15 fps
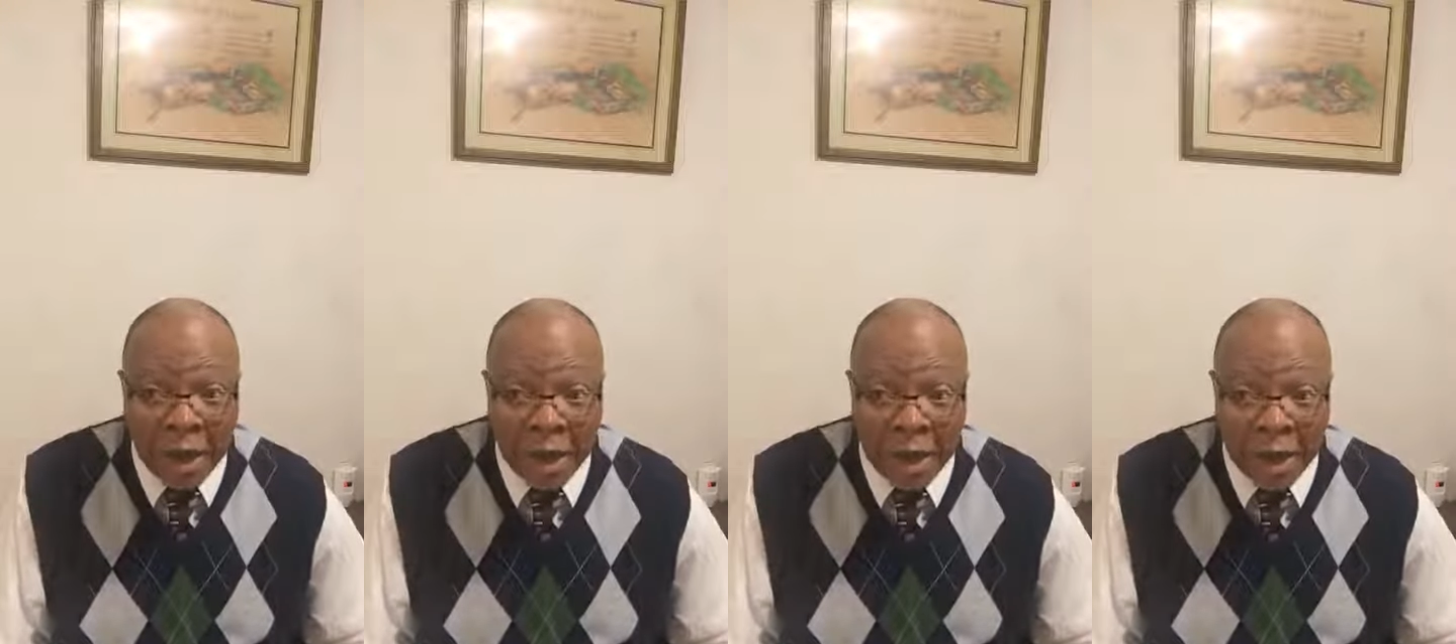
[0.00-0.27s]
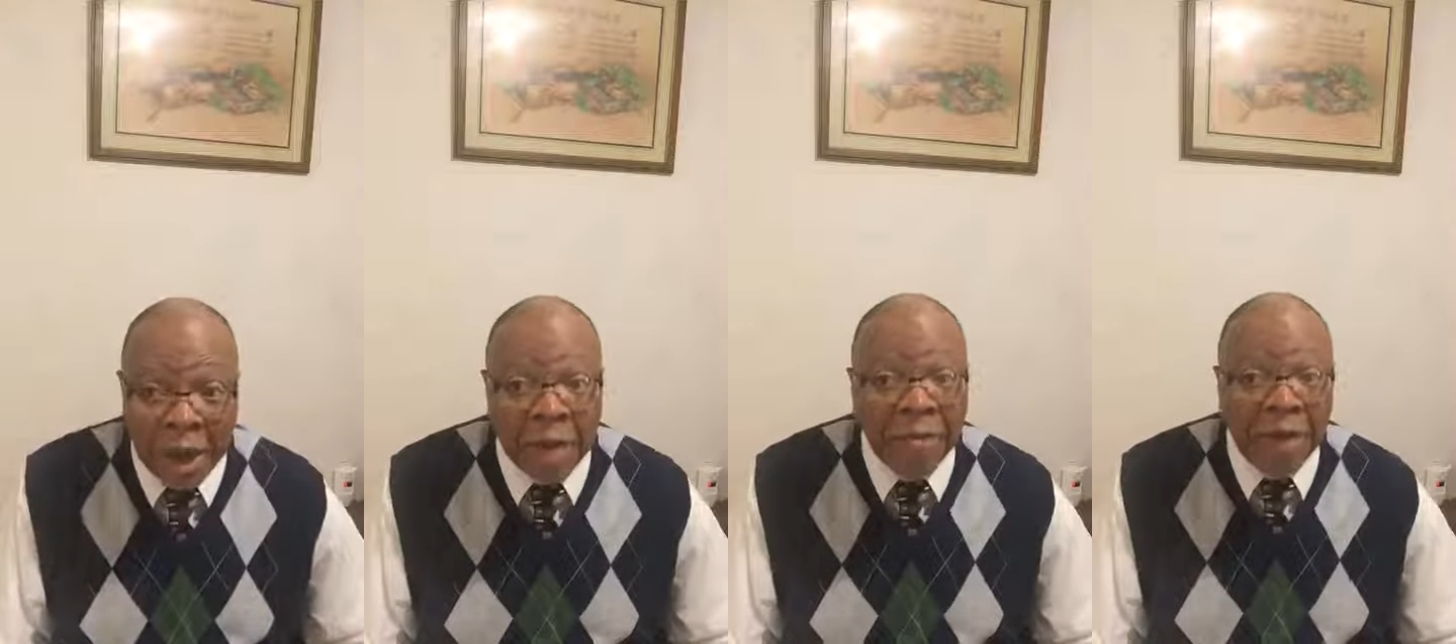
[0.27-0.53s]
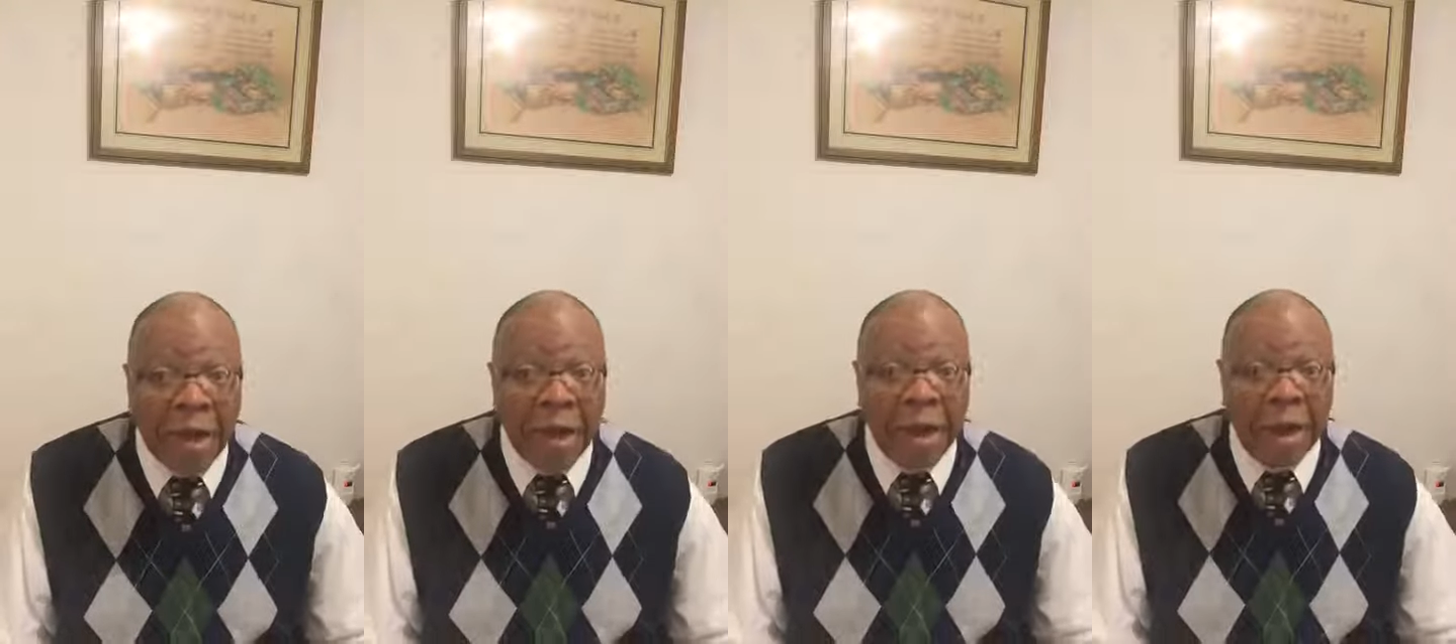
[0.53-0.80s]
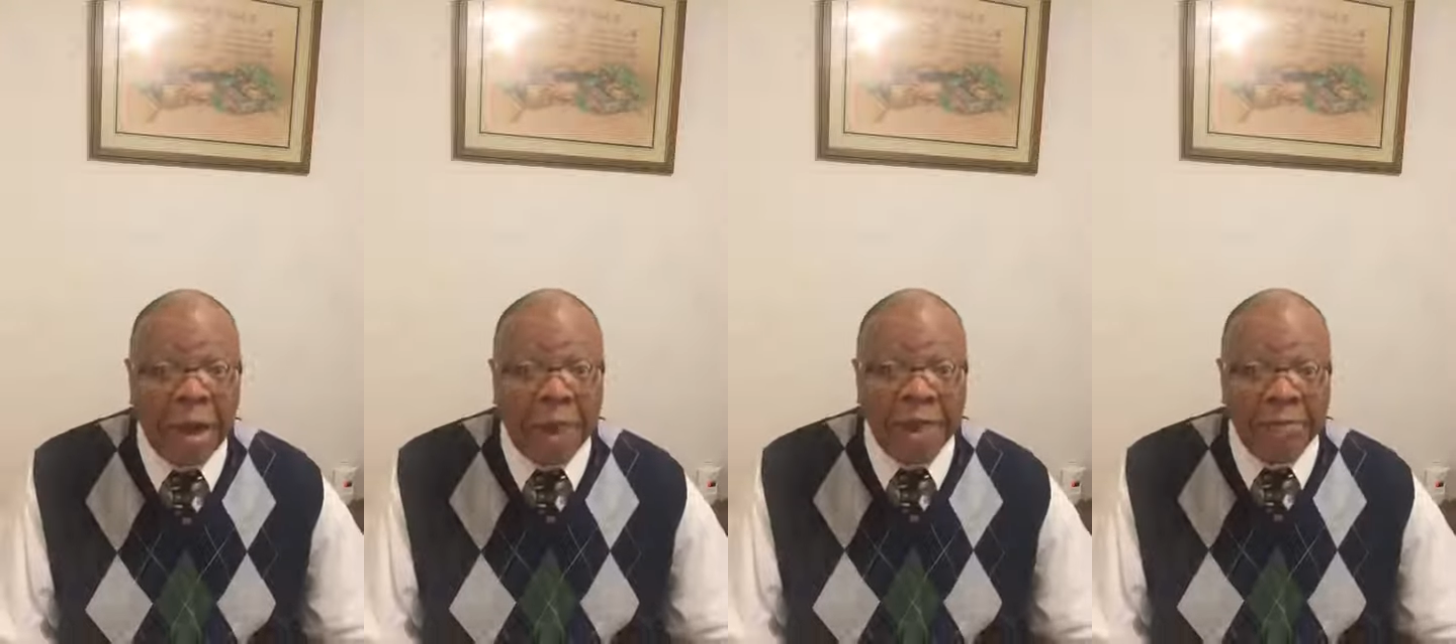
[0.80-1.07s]
Jehová
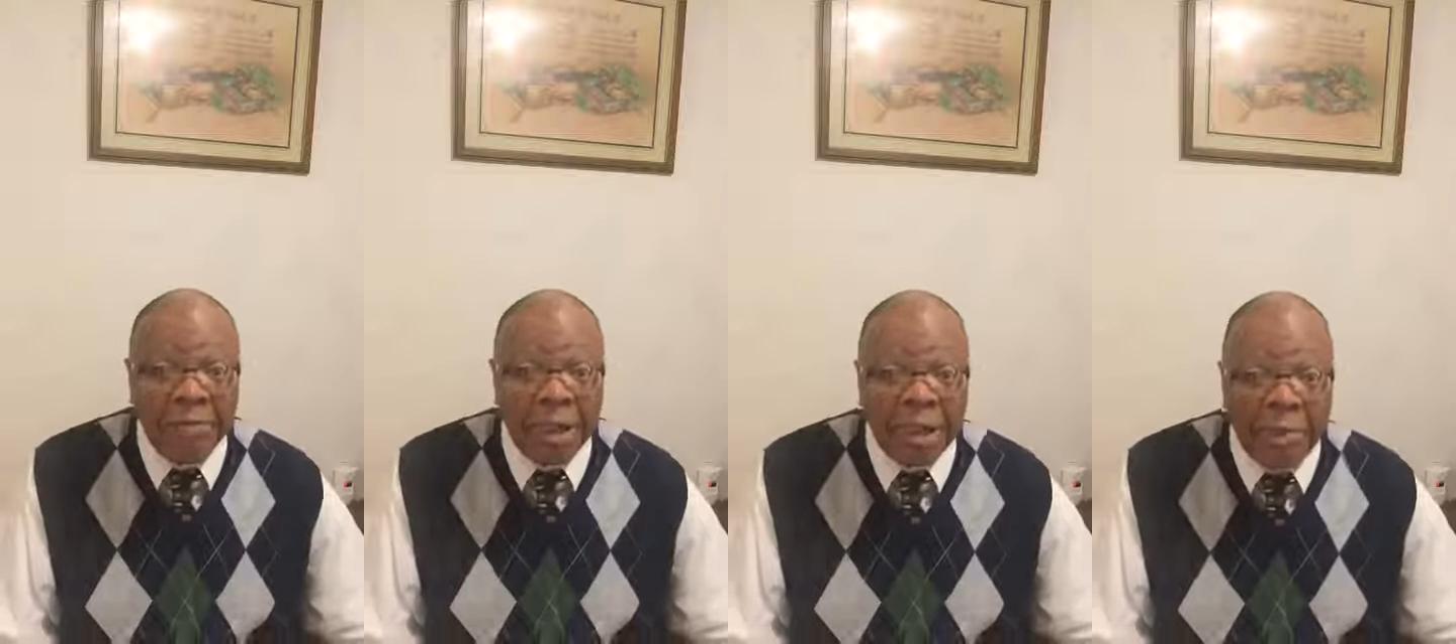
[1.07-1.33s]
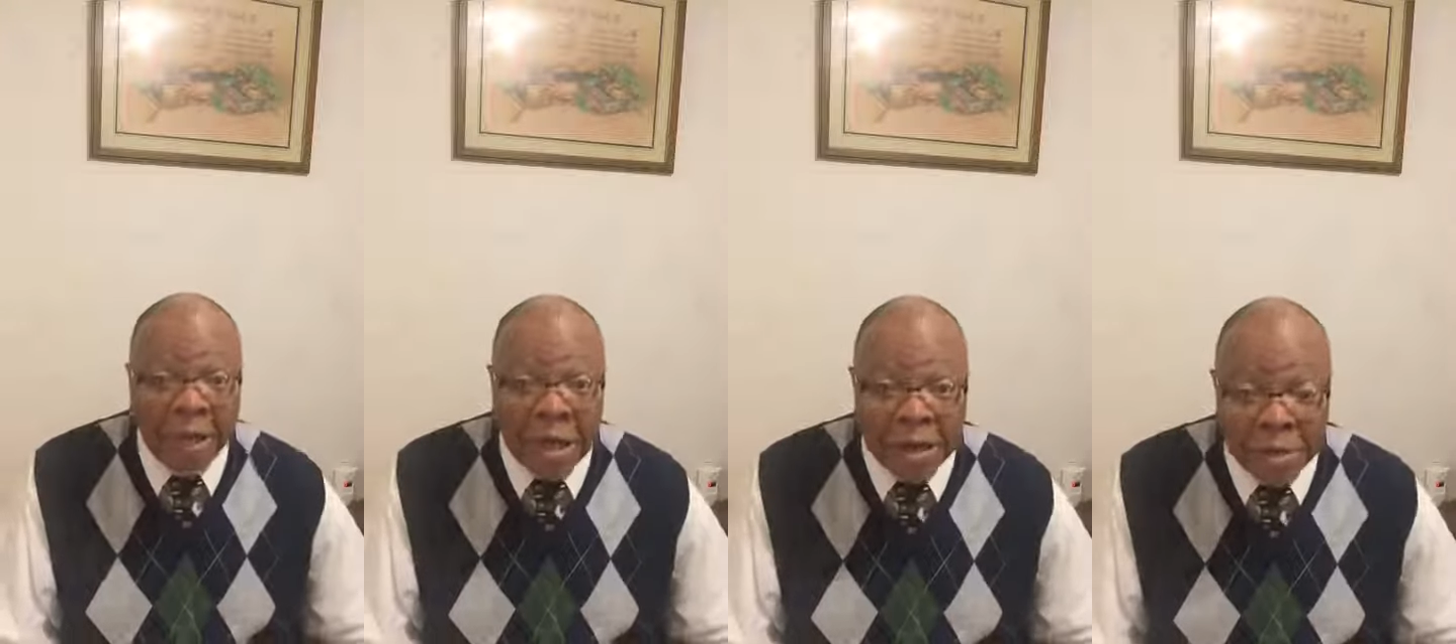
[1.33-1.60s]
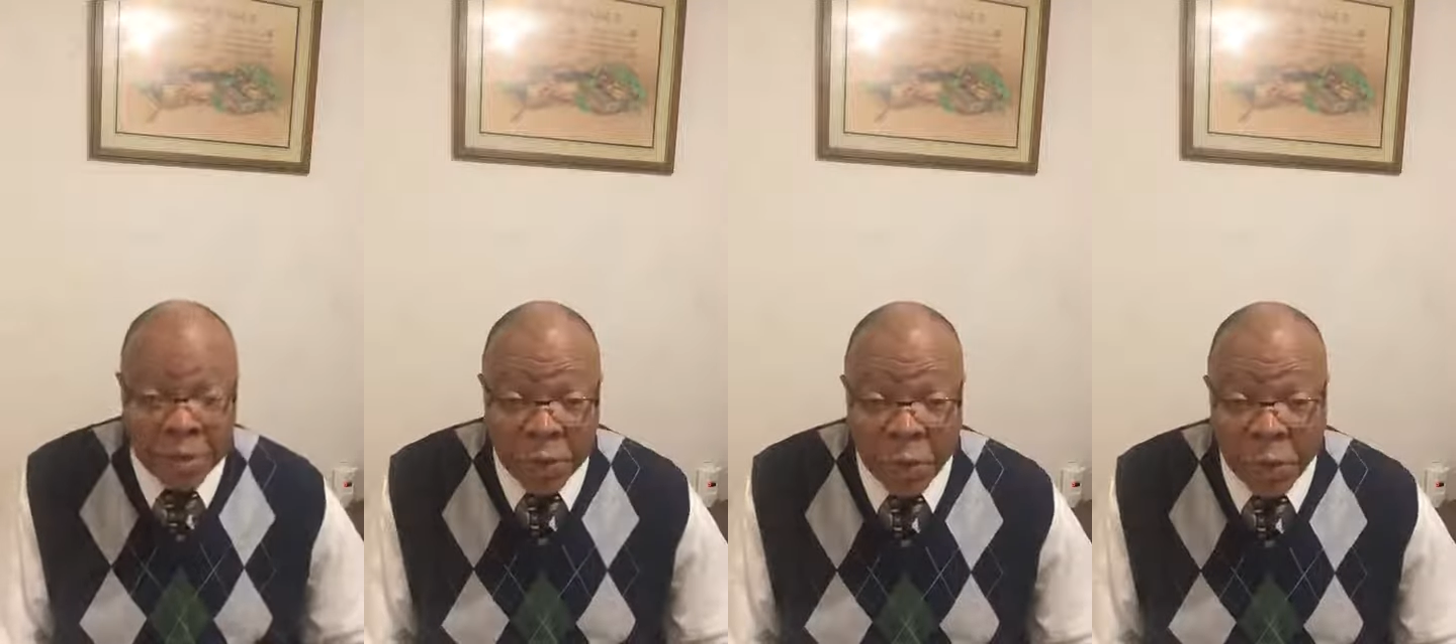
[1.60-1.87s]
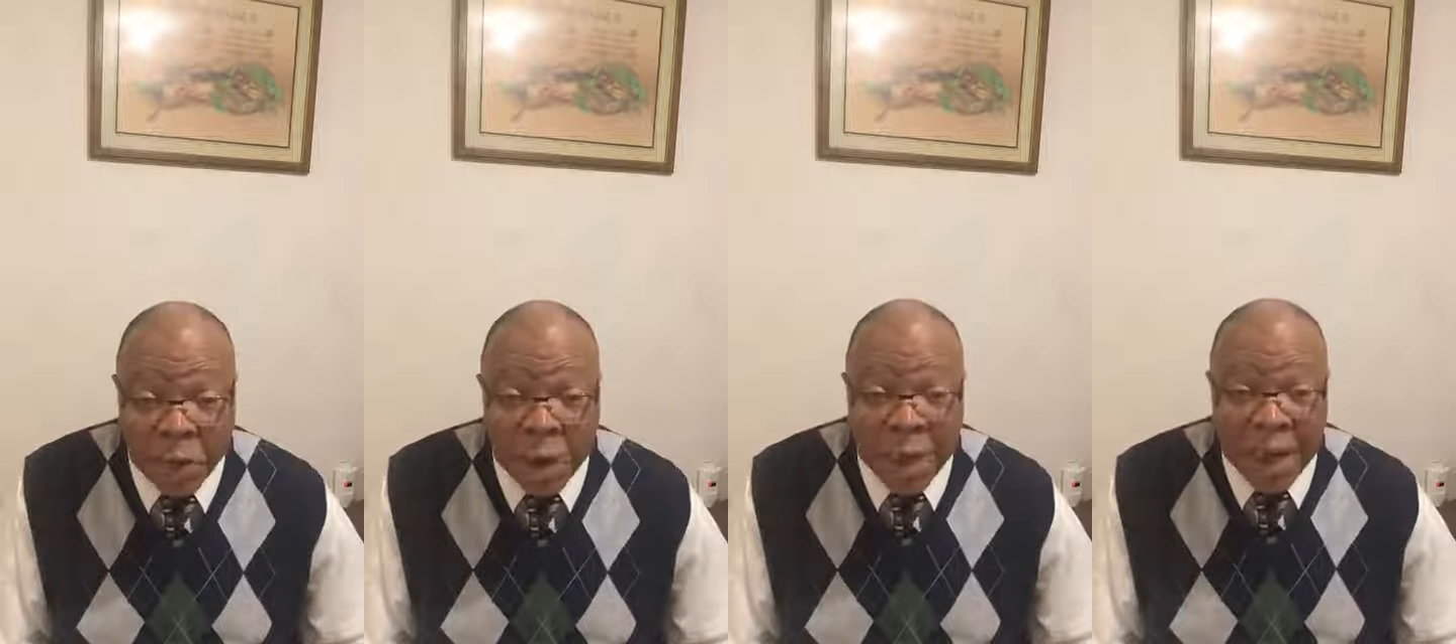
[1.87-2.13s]
es mi pastor,